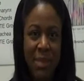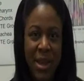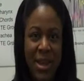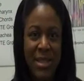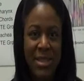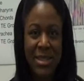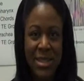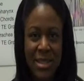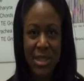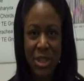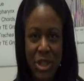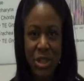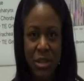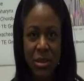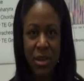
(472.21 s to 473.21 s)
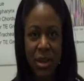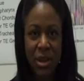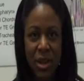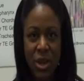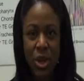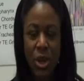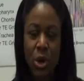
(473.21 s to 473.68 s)
make a decision,
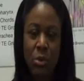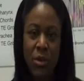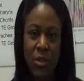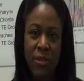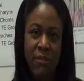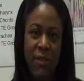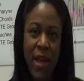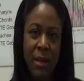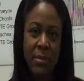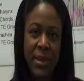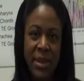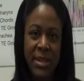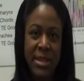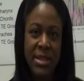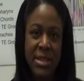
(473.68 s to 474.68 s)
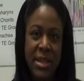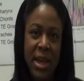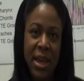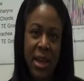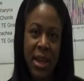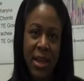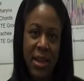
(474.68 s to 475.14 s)
you know, with a family to
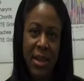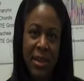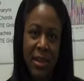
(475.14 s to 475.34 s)
say,